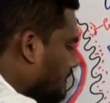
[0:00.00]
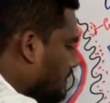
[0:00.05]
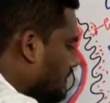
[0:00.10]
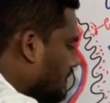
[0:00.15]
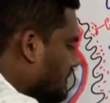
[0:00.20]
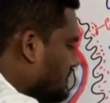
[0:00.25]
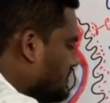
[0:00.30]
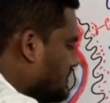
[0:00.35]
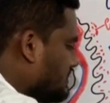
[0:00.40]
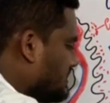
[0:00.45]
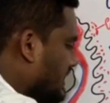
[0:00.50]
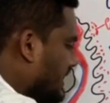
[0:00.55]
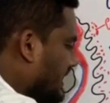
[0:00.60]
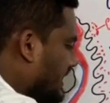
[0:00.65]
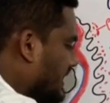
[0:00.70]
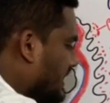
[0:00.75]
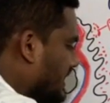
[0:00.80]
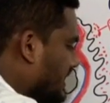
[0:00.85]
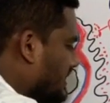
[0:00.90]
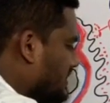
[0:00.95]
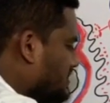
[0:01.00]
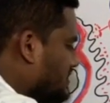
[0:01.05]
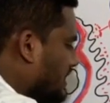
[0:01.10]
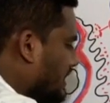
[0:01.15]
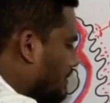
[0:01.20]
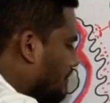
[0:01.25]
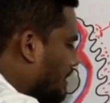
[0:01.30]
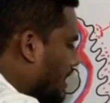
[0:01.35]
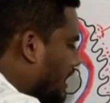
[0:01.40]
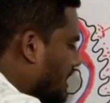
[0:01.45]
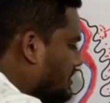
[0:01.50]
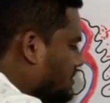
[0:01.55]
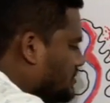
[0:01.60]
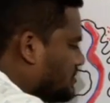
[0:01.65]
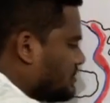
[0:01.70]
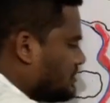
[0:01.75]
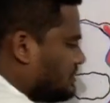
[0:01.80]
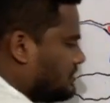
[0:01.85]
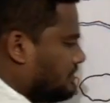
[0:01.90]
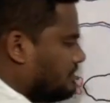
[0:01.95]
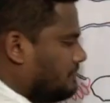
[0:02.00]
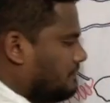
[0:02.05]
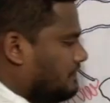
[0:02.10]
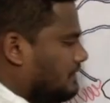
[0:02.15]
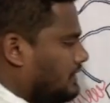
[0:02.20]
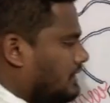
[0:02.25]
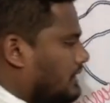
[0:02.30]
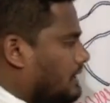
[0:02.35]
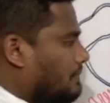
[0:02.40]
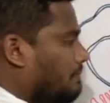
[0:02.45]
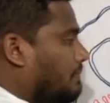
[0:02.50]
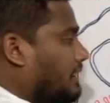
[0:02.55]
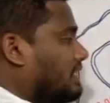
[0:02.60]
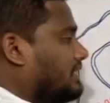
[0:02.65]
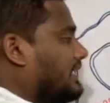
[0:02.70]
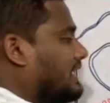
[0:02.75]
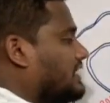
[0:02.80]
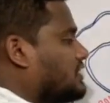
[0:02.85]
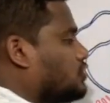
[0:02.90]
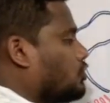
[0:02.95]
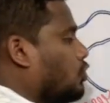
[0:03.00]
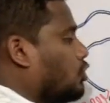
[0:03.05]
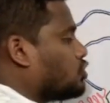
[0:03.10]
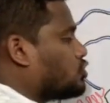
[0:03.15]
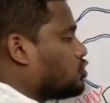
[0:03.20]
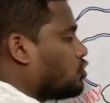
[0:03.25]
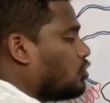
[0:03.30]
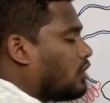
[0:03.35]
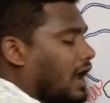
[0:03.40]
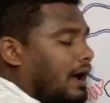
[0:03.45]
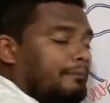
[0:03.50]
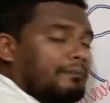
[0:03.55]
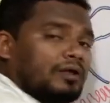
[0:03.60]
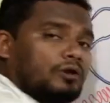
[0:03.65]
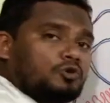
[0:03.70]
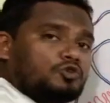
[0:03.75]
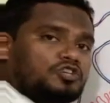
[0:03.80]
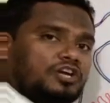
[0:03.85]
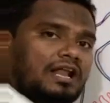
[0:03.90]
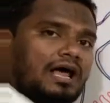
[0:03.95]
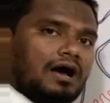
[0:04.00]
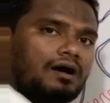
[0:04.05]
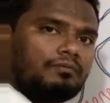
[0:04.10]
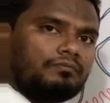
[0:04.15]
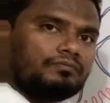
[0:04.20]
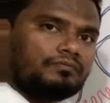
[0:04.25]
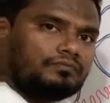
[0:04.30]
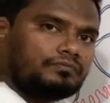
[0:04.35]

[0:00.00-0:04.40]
This is the inner cell mass. But there is no zona pellucida.